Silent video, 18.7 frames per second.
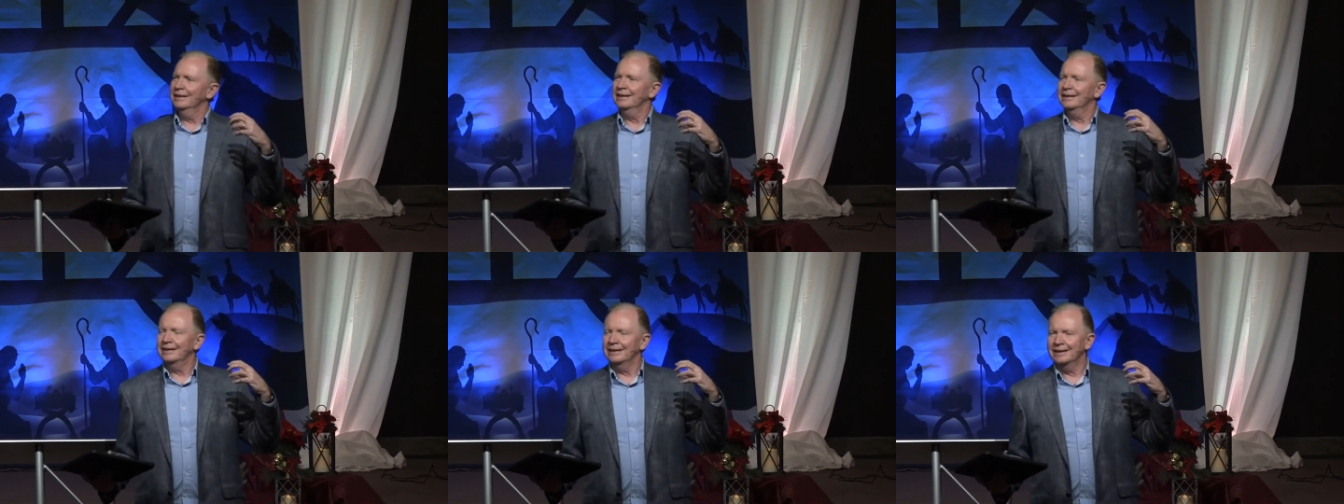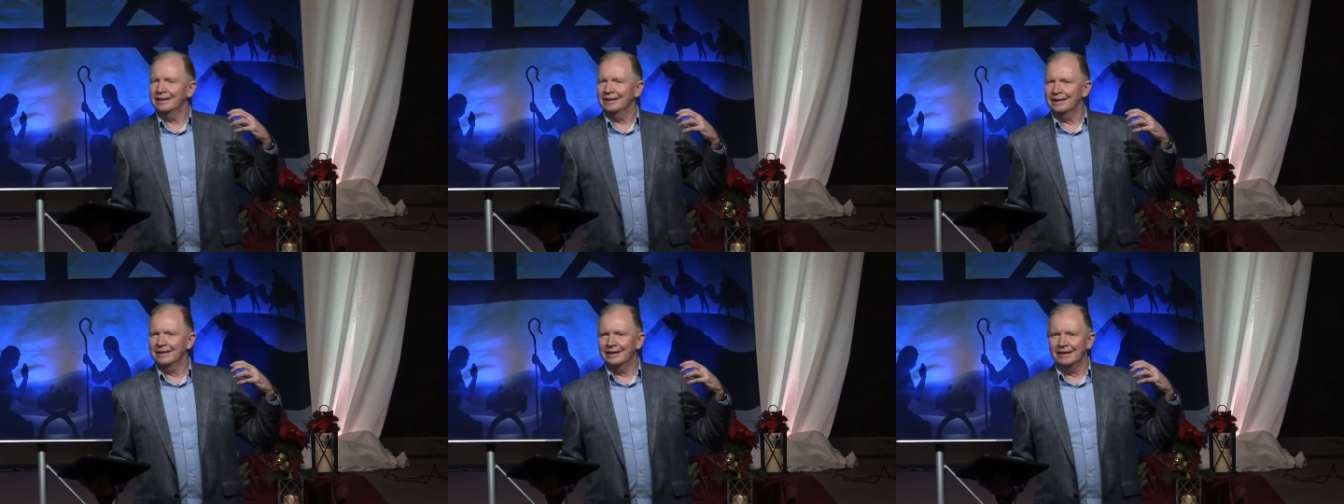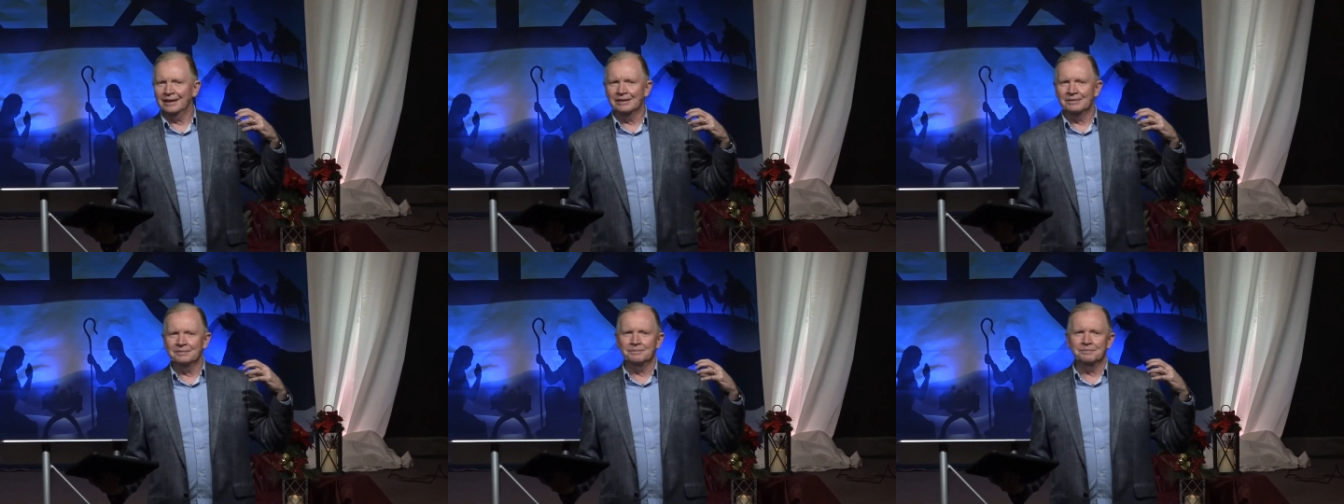
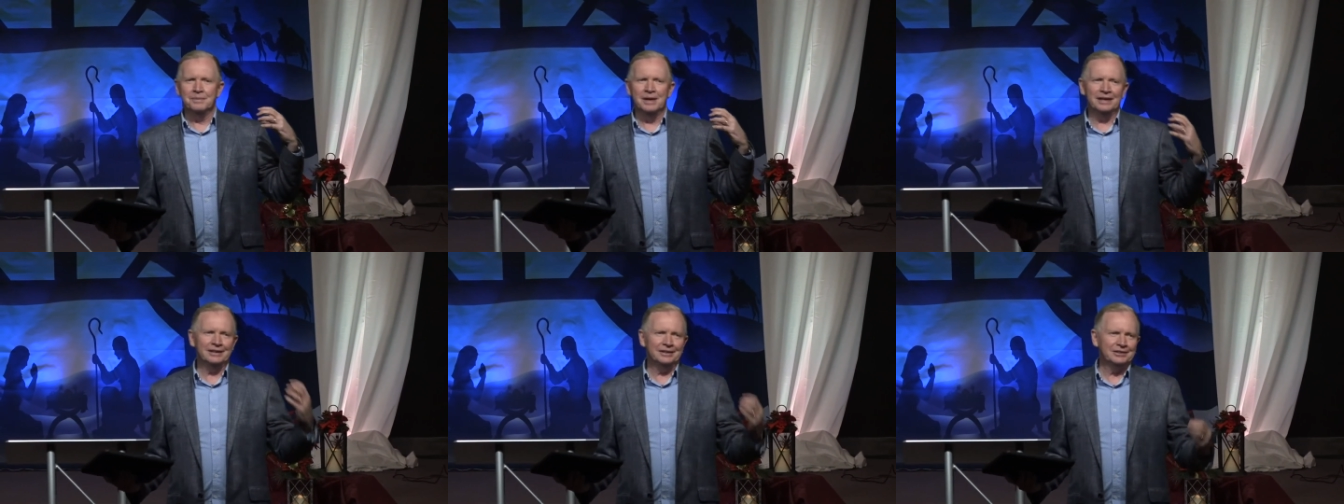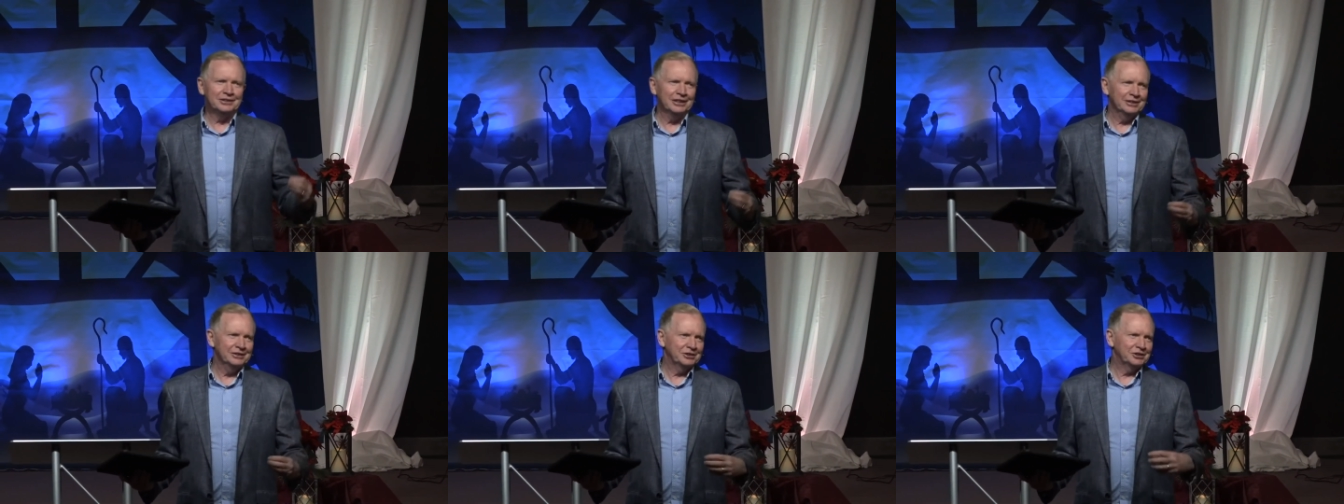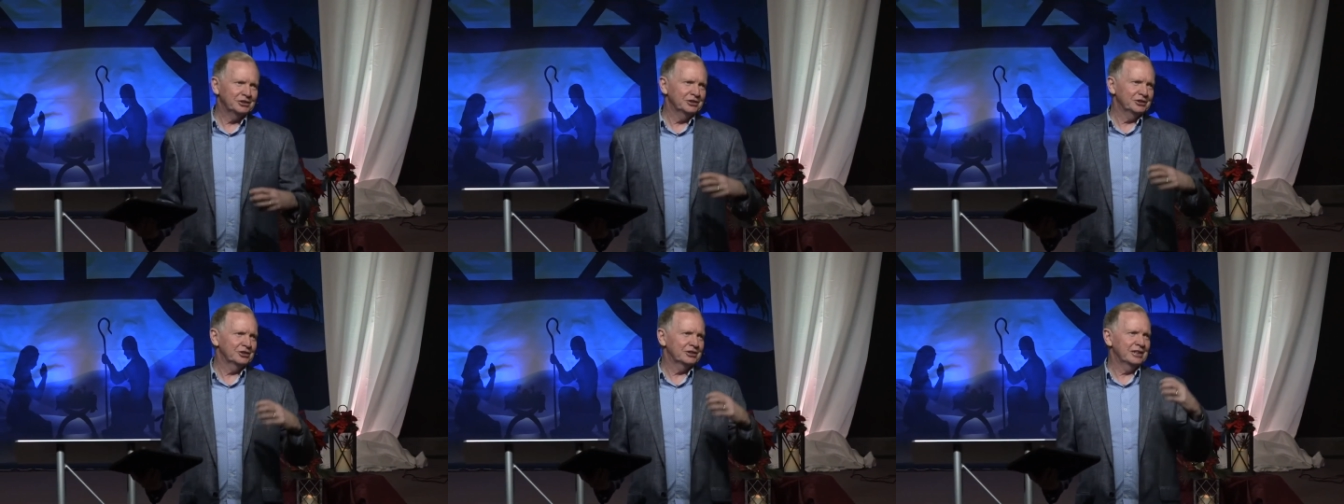Uh,
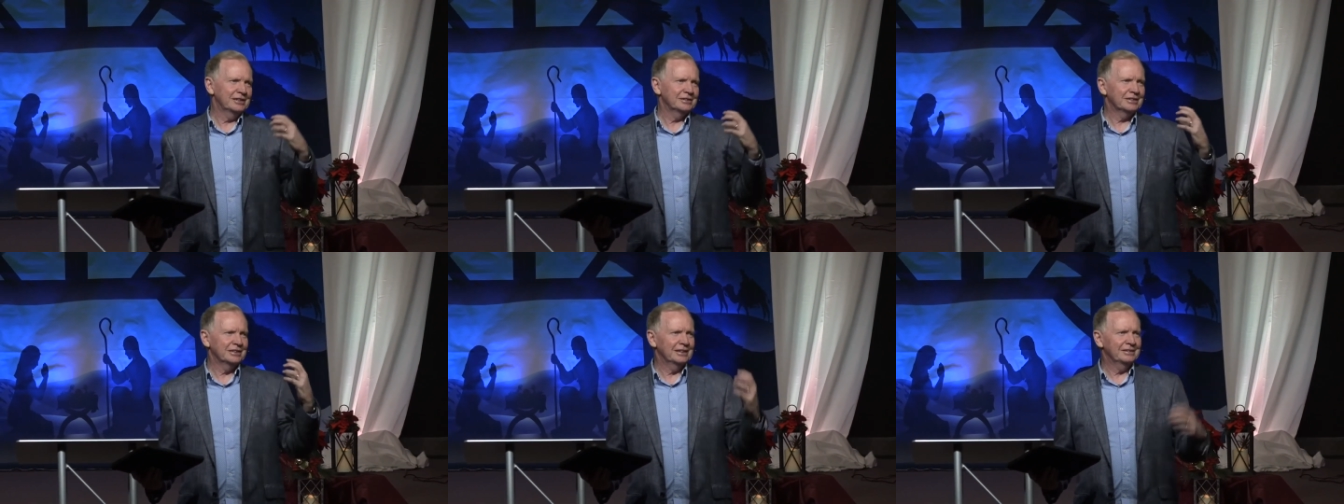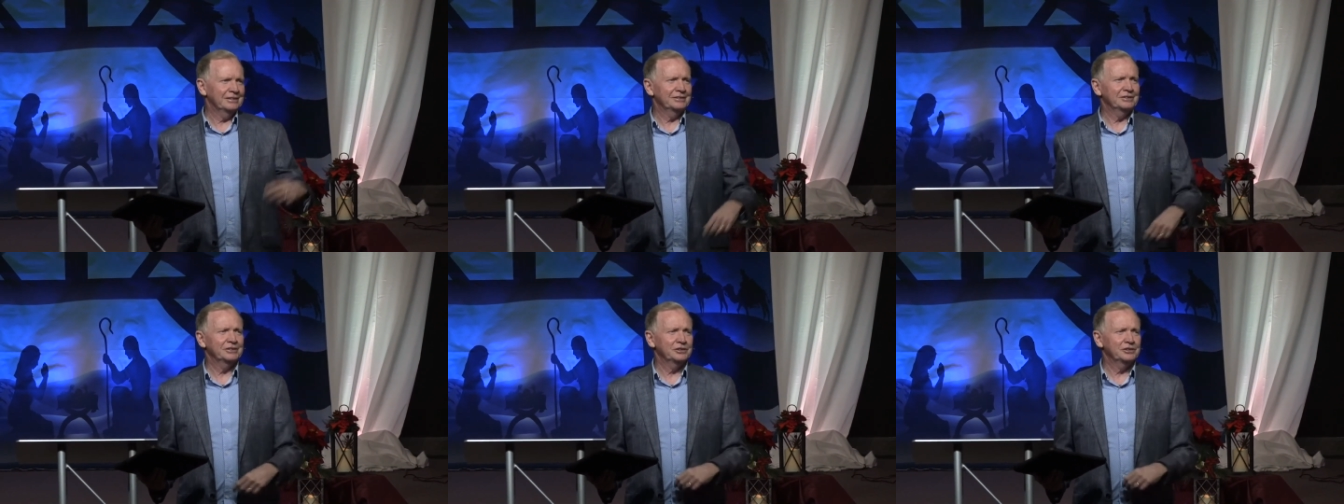meditation is not the.